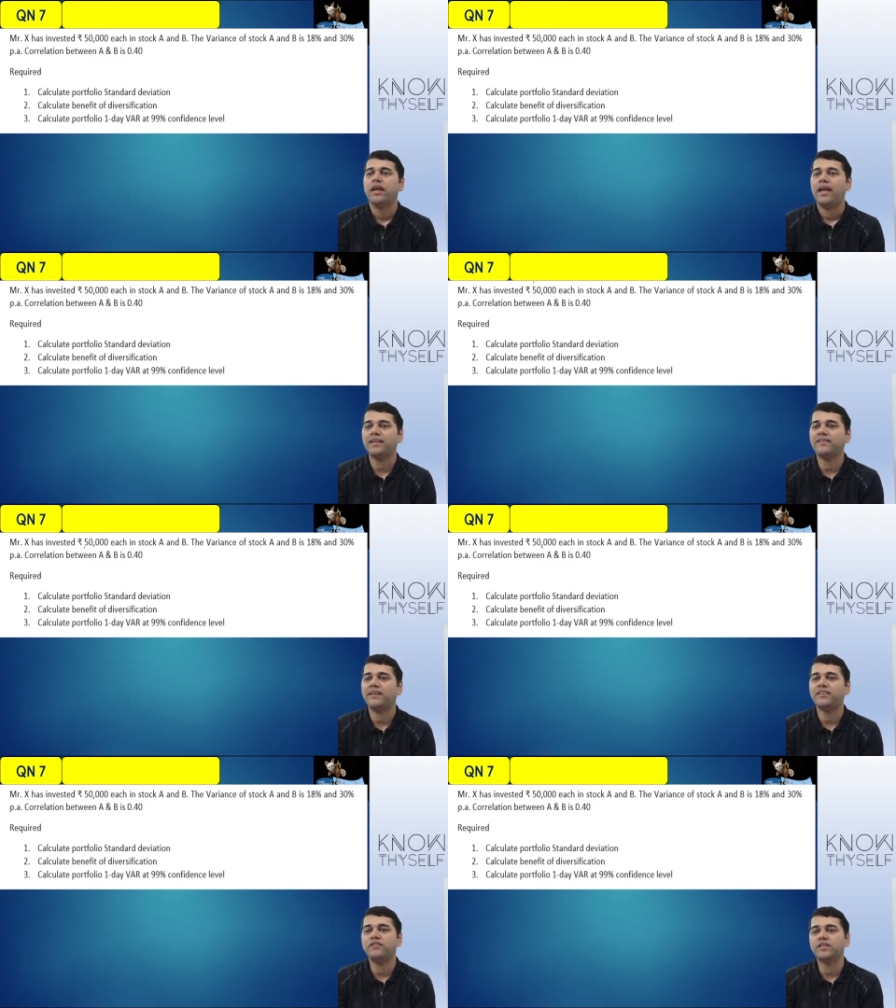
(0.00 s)
X has
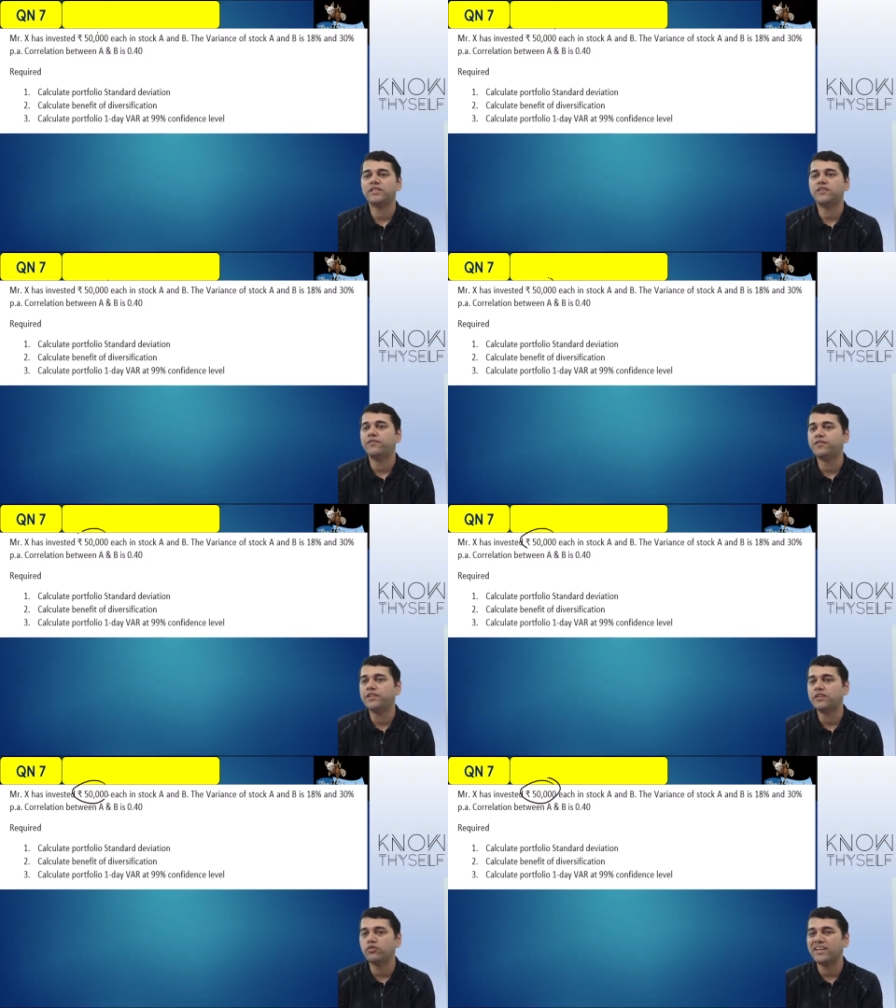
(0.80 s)
invested
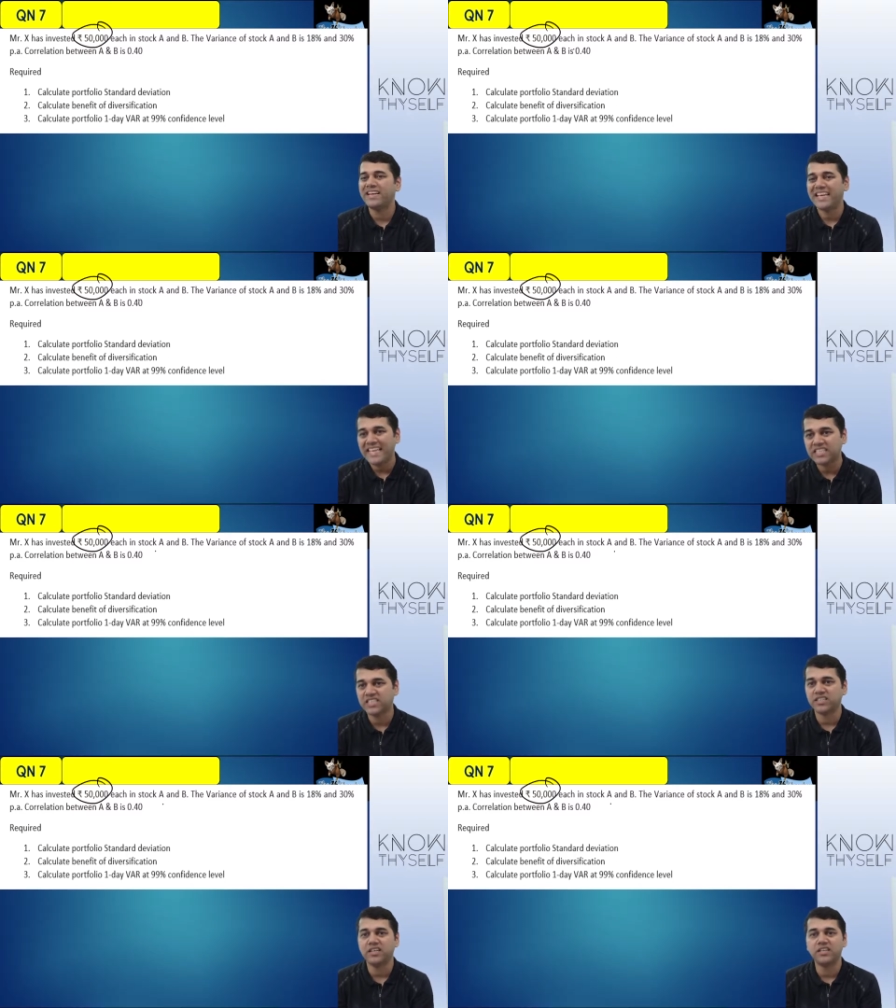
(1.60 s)
50,000 each
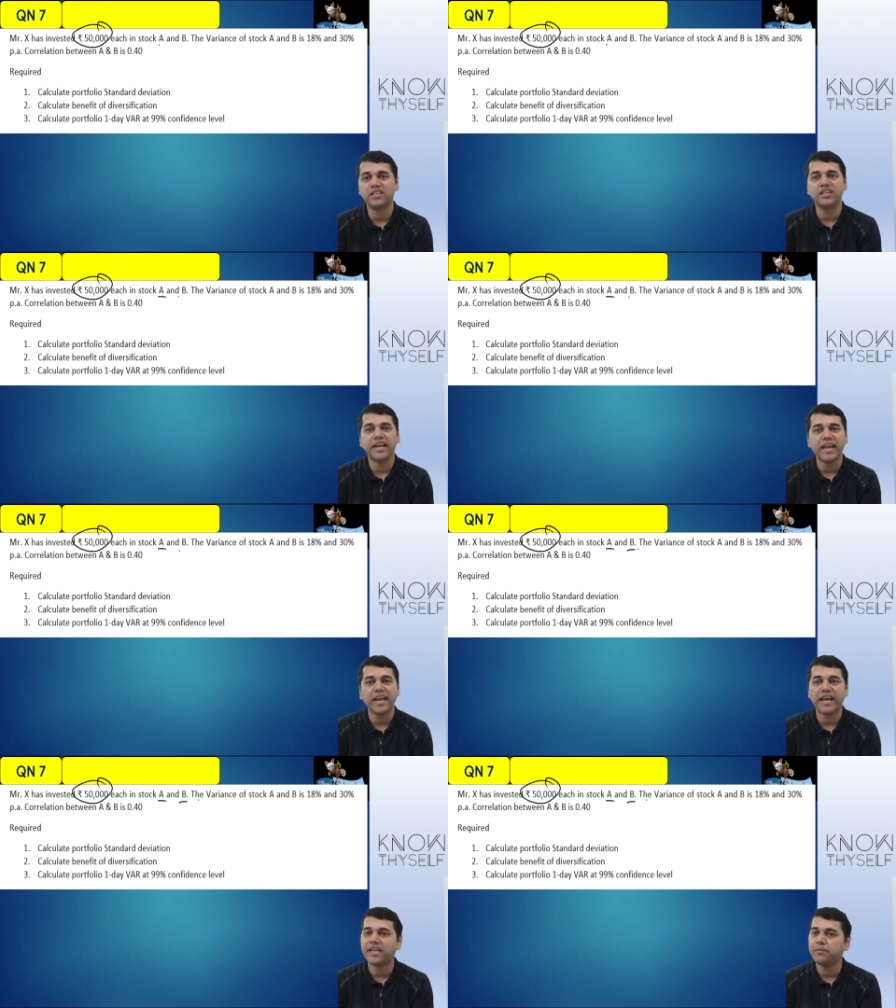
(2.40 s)
in A
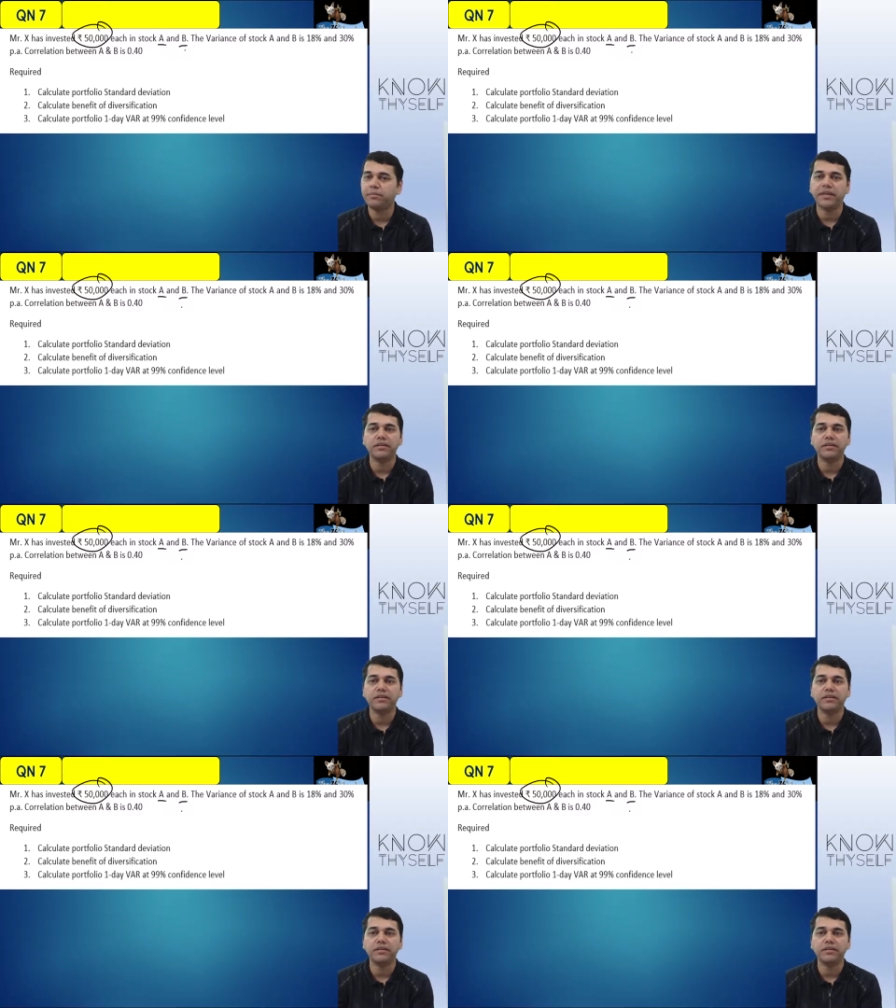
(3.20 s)
and B.